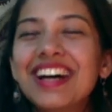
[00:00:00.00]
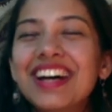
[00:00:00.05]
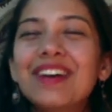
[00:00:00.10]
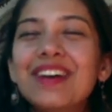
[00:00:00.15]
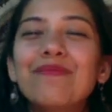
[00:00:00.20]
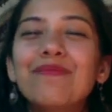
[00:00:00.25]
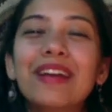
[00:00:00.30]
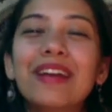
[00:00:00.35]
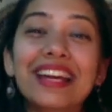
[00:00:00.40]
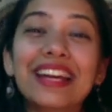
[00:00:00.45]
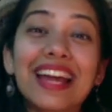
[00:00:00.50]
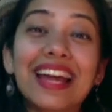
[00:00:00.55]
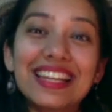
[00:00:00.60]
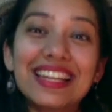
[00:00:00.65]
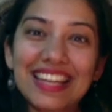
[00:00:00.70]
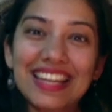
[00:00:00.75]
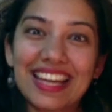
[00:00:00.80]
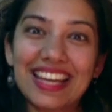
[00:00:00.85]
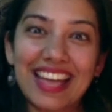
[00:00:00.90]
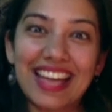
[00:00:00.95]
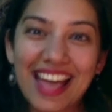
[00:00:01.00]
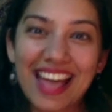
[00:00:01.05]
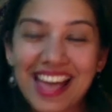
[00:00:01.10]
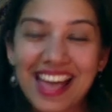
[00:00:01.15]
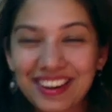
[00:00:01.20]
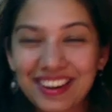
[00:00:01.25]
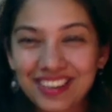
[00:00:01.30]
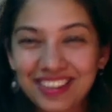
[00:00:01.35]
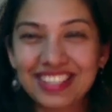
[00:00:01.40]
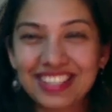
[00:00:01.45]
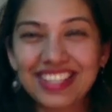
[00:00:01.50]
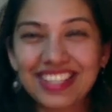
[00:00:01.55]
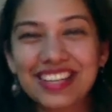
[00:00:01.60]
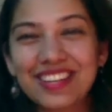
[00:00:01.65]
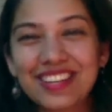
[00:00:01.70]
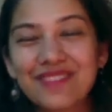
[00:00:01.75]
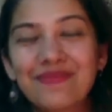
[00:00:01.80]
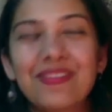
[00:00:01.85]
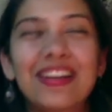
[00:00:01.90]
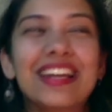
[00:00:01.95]
Magnetic
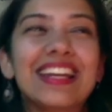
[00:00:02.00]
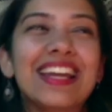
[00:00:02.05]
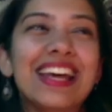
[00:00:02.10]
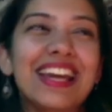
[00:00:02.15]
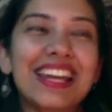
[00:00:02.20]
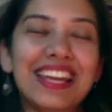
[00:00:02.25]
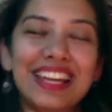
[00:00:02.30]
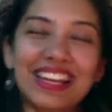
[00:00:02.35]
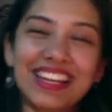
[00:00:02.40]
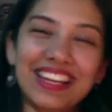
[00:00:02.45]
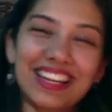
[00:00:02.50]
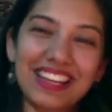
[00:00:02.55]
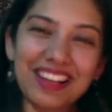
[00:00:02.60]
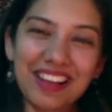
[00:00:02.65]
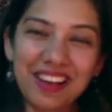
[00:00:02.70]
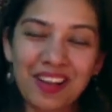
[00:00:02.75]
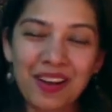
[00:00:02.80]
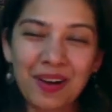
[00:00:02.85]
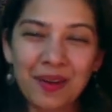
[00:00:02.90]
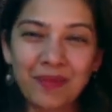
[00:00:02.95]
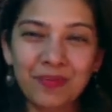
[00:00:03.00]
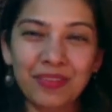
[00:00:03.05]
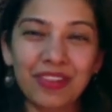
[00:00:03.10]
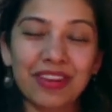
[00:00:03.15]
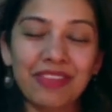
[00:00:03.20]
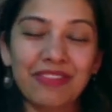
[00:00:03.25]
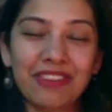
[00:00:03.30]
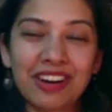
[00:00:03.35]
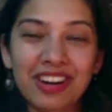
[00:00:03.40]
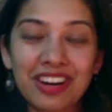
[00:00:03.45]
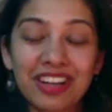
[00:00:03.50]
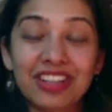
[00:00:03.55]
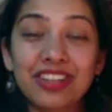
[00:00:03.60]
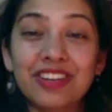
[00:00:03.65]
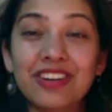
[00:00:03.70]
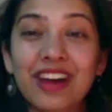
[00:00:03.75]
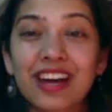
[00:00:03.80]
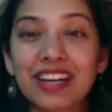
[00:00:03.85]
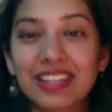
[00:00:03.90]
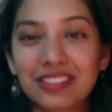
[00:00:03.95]
energy, very
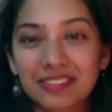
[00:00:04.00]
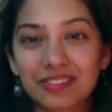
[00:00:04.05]
attractive